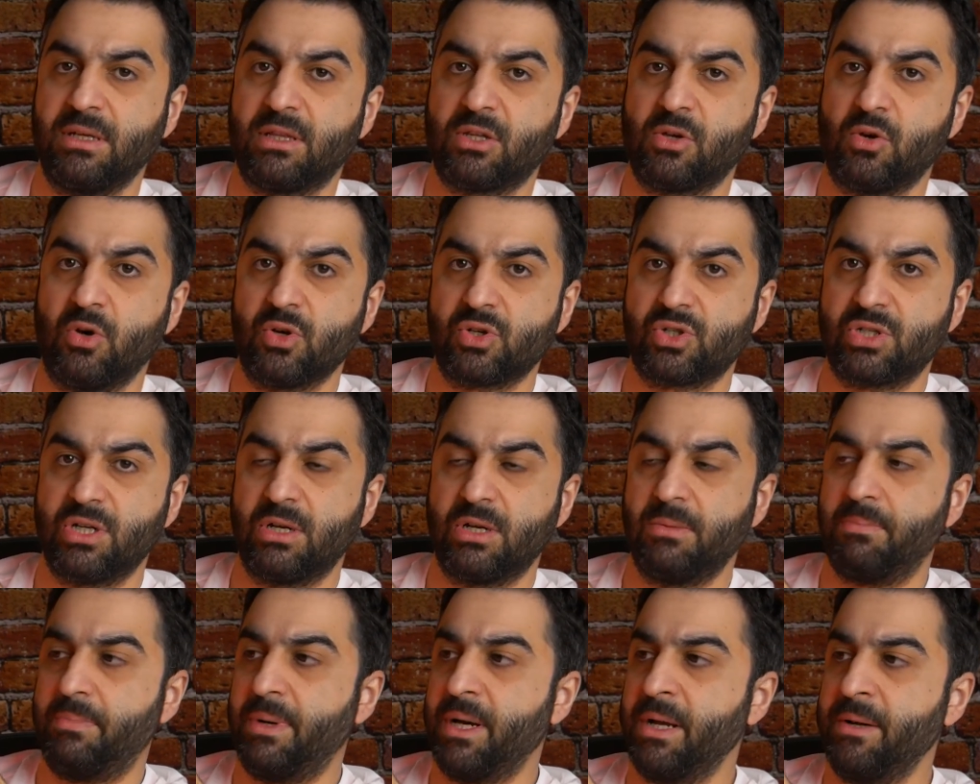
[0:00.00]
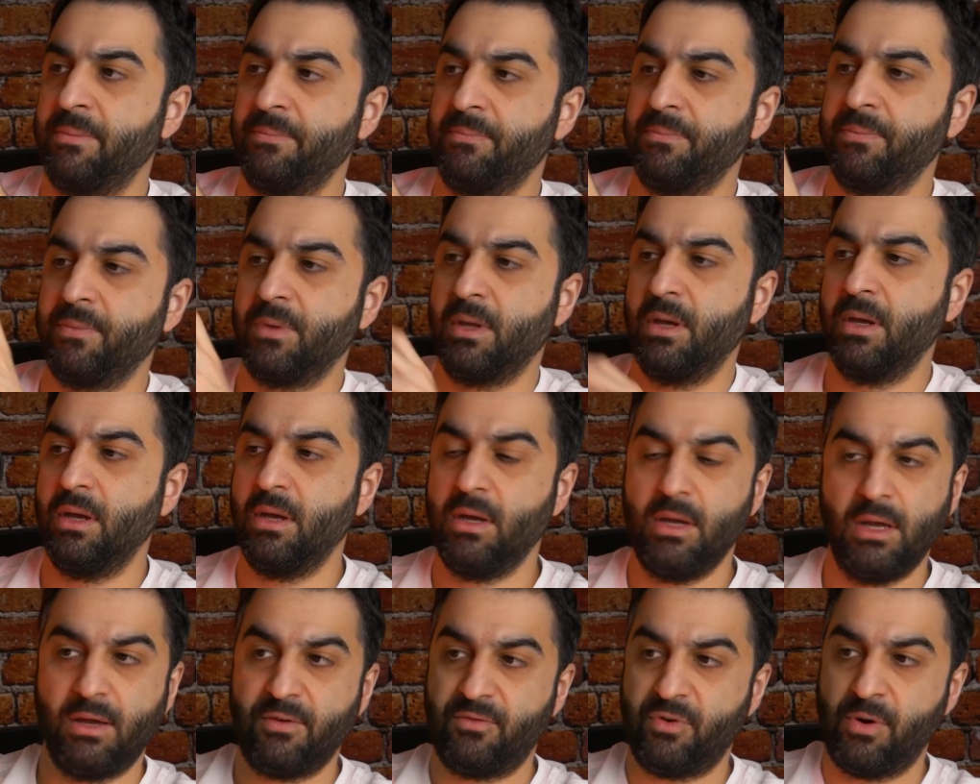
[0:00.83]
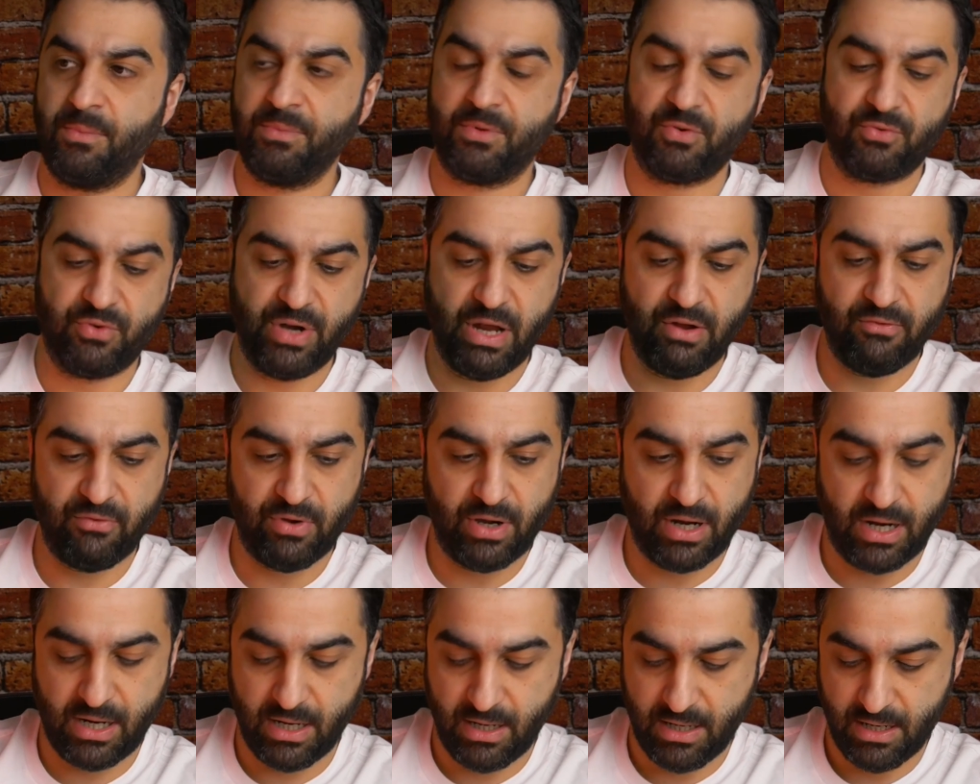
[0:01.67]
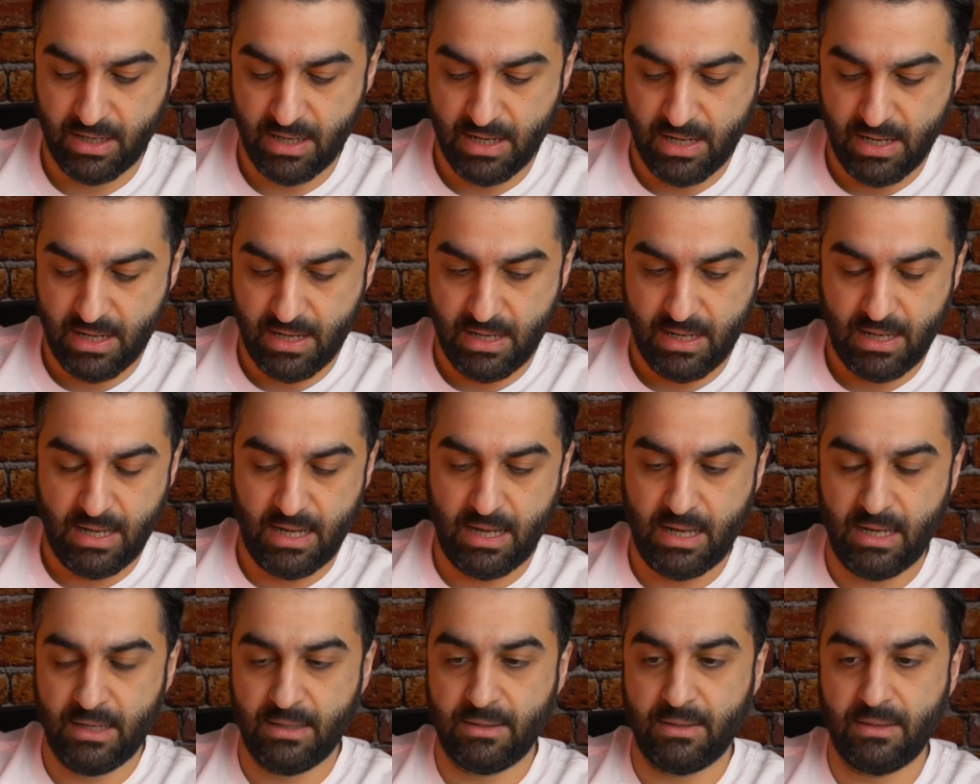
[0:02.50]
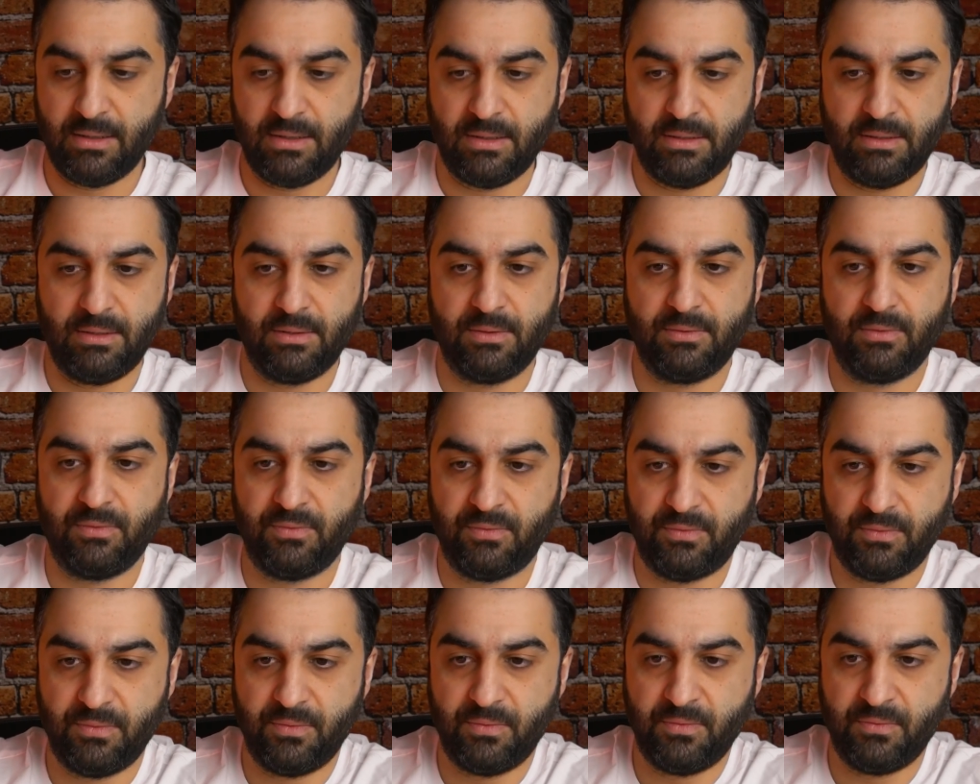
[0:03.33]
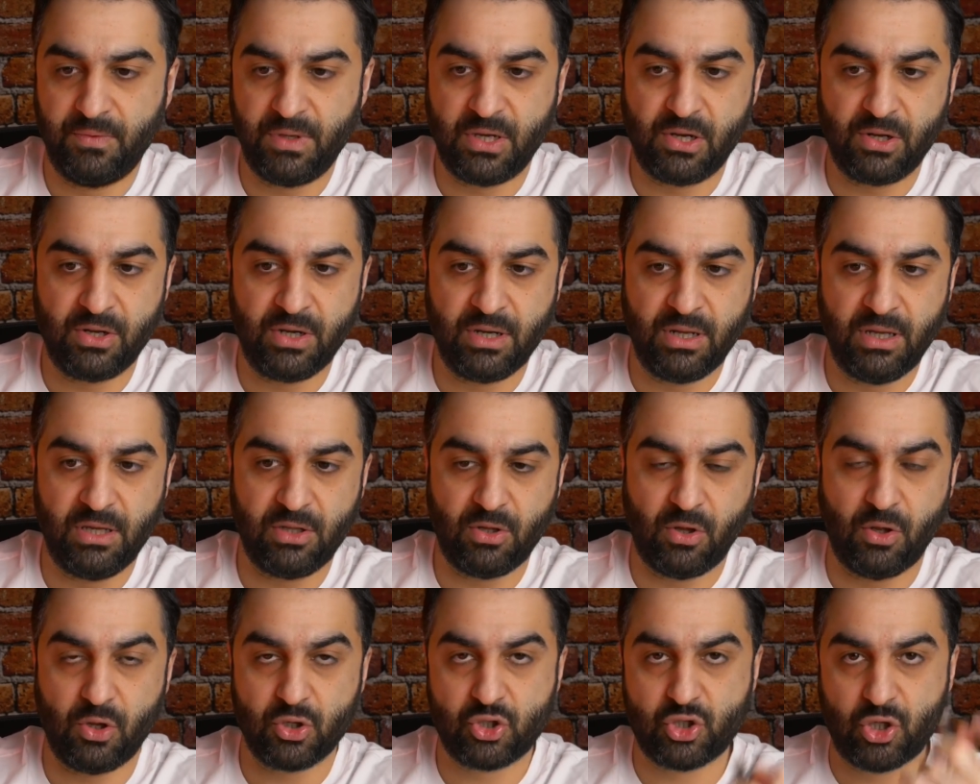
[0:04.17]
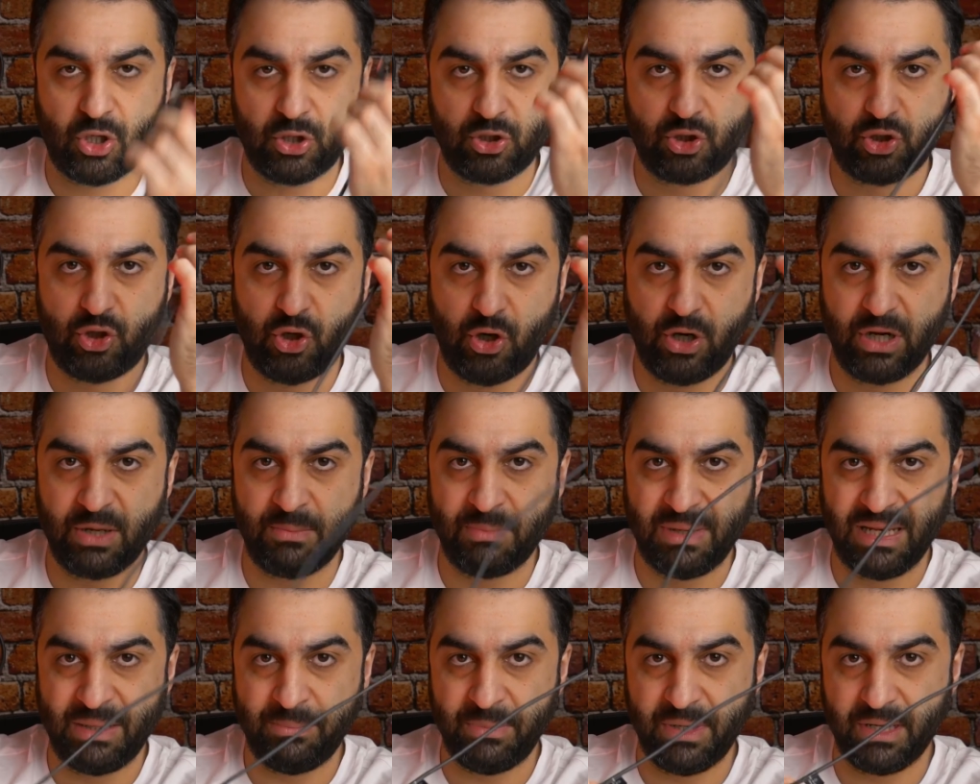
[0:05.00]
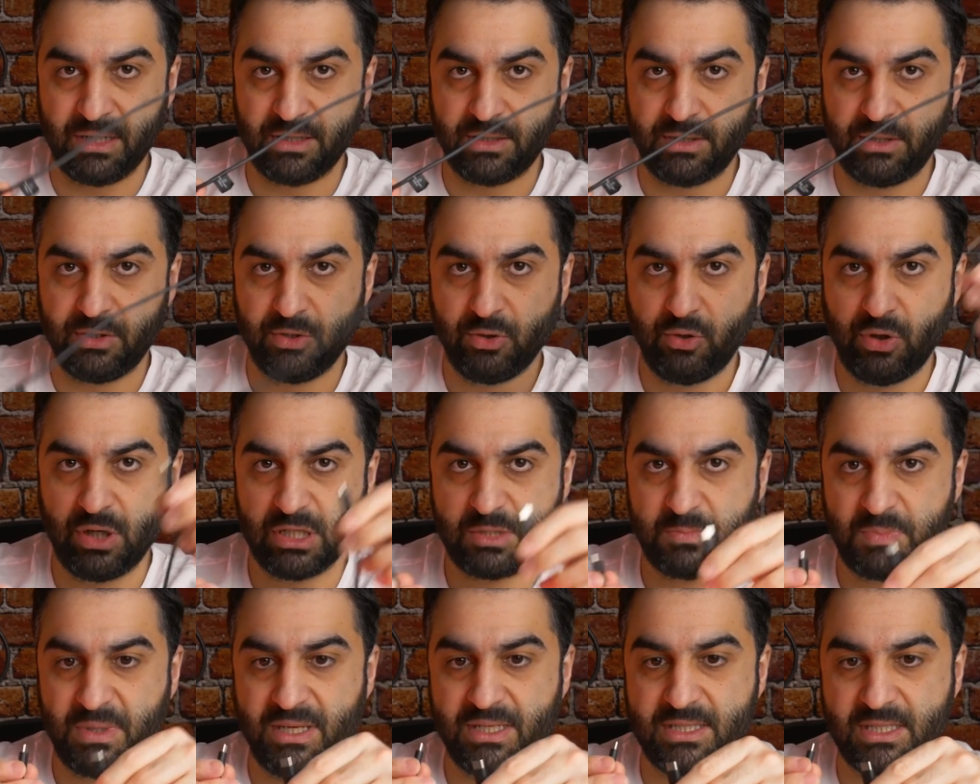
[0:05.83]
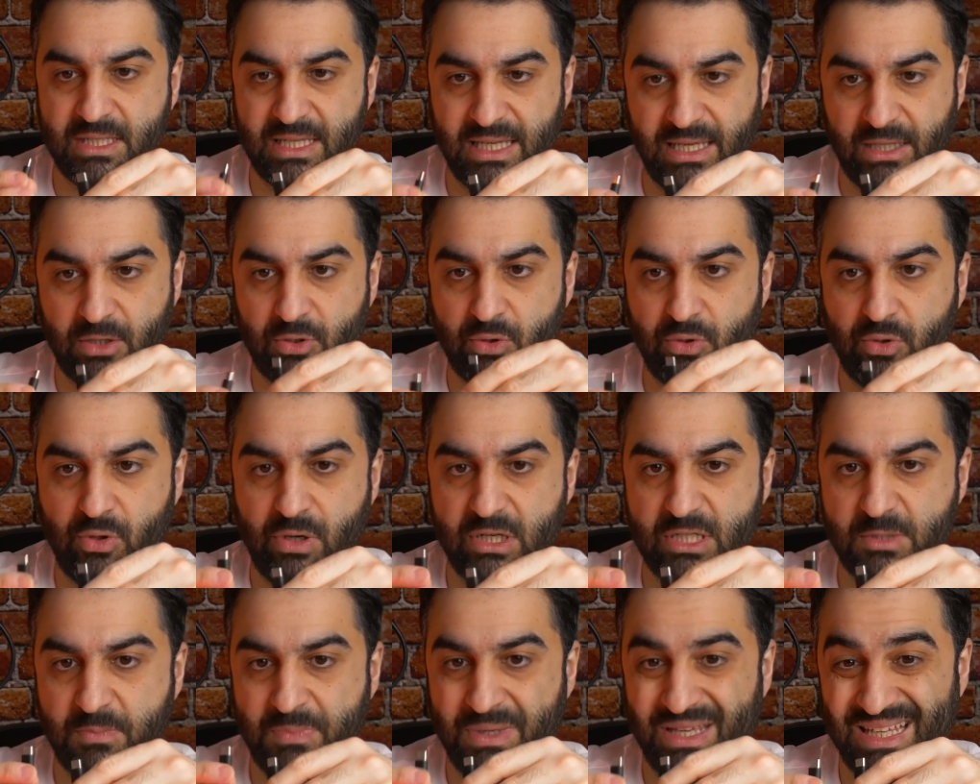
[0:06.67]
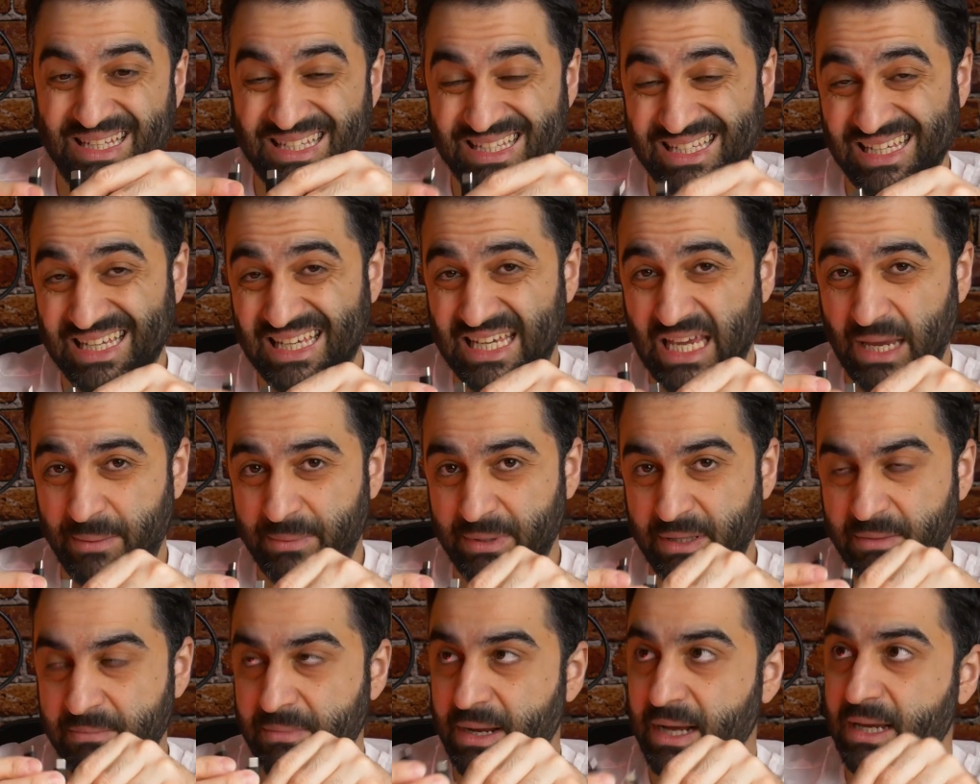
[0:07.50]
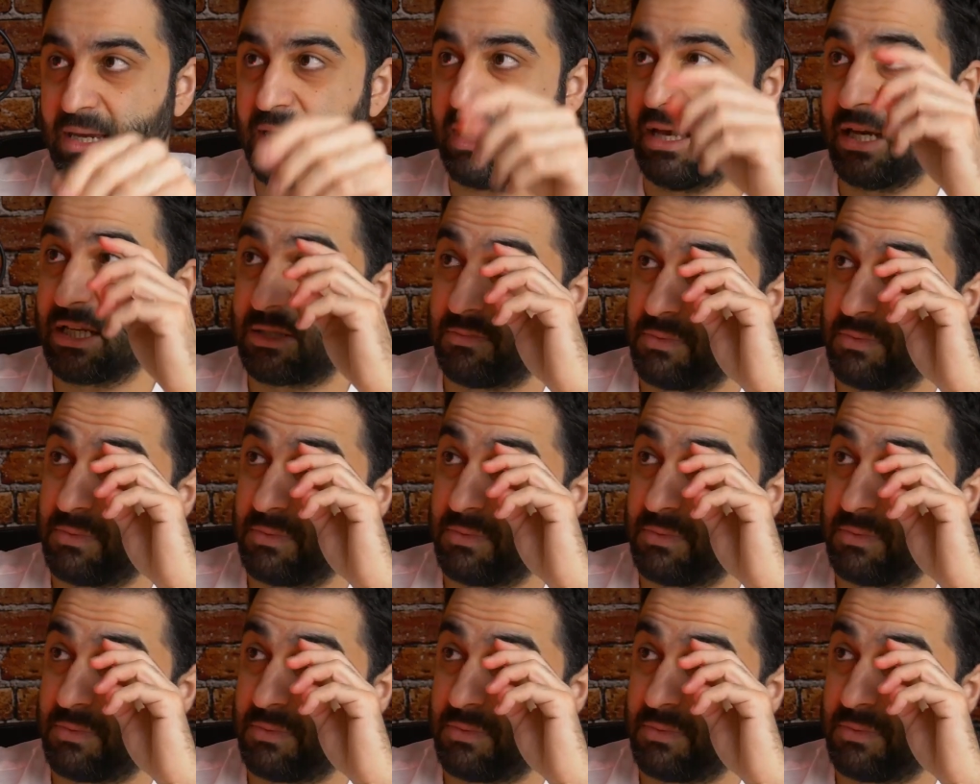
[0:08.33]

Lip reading: It goes to the bottom from the Raveneye, and we're gonna need also 30mm USB-C to USB-C cable in my case,